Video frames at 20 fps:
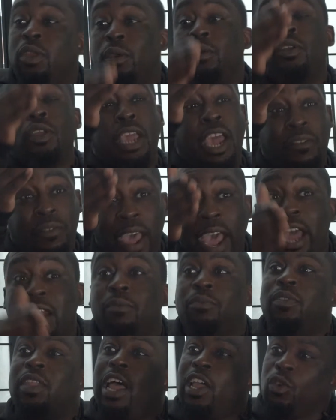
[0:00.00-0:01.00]
You have
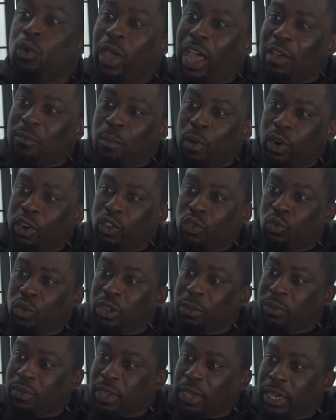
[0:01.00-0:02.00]
Adams. Now you have Marcus
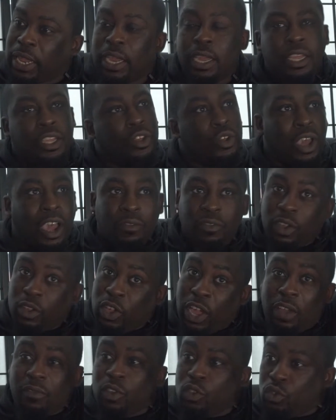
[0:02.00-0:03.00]
Williams in there. You
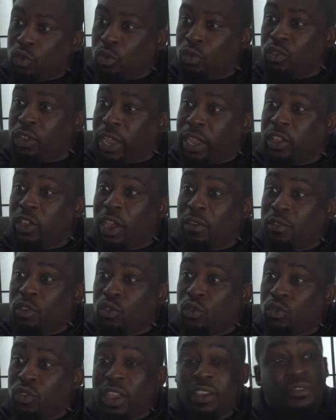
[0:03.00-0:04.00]
have your two
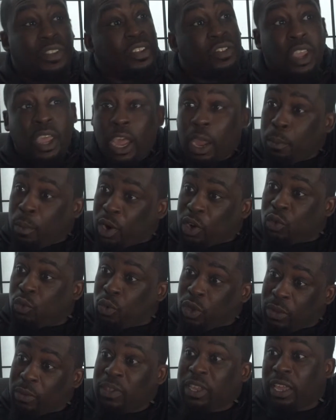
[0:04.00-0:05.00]
safeties, and Marcus
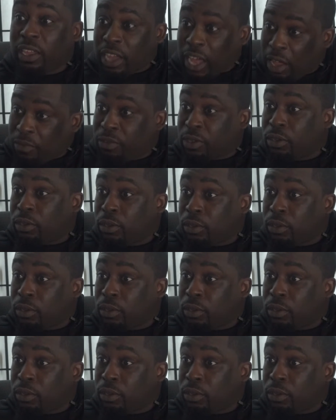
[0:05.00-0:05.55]
Williams can cover.